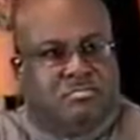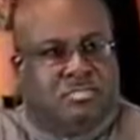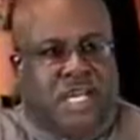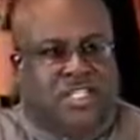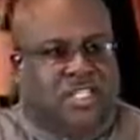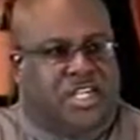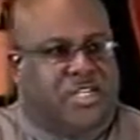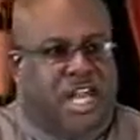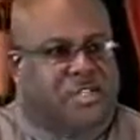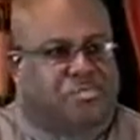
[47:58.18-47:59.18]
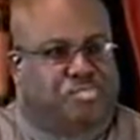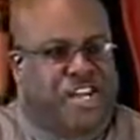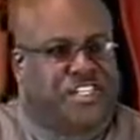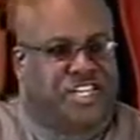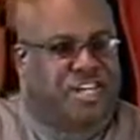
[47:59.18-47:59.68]
as the next
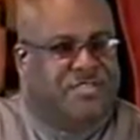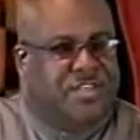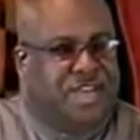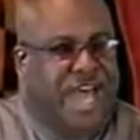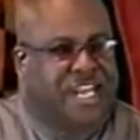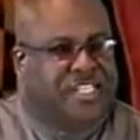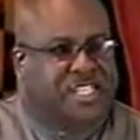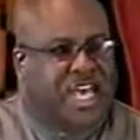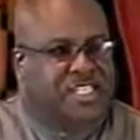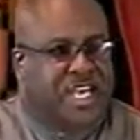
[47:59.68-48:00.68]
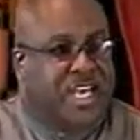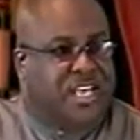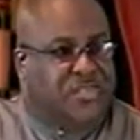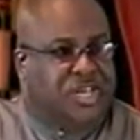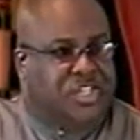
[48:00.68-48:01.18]
president of the United States. And
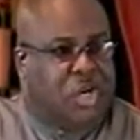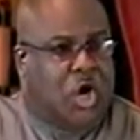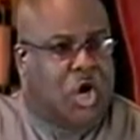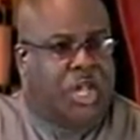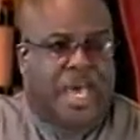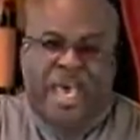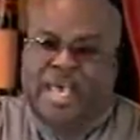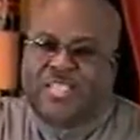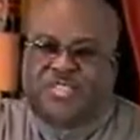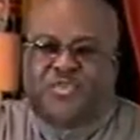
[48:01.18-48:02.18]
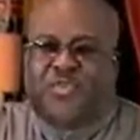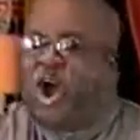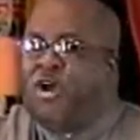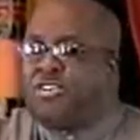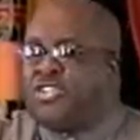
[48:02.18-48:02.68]
guess what, y'all? His
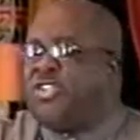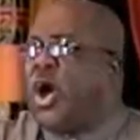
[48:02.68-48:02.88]
first